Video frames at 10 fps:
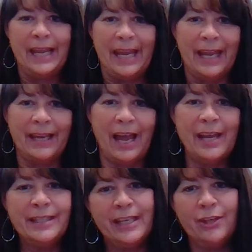and
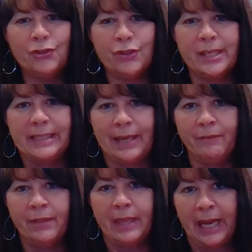I teach the
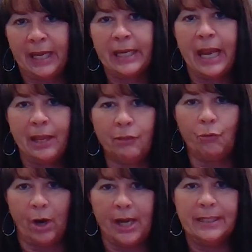seventh and eighth
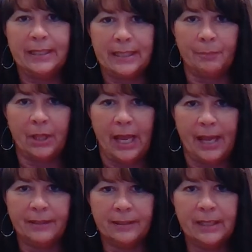grade STEM class.